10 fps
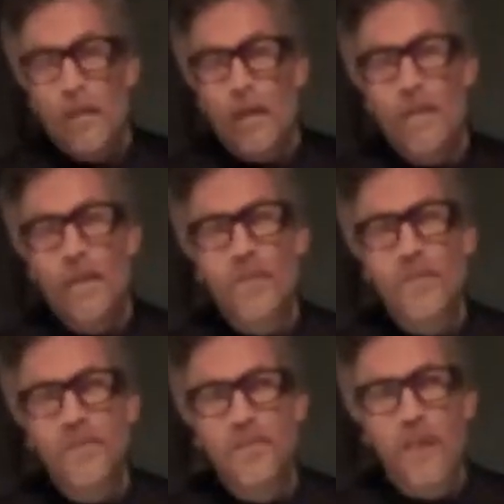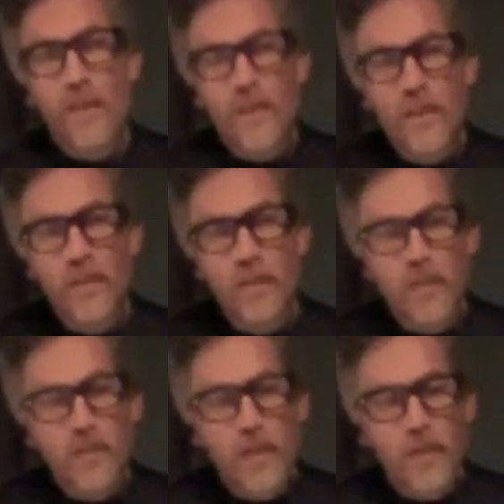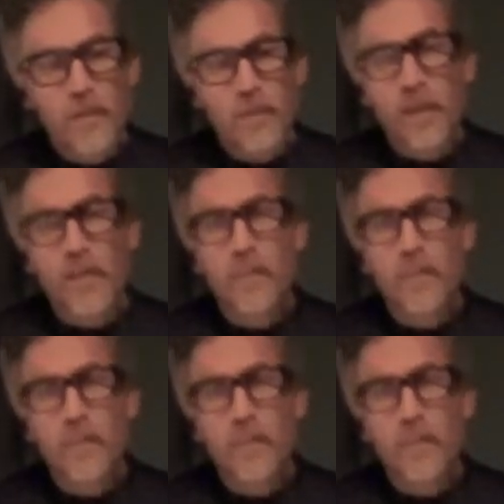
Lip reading: I mean, I think a lot of times back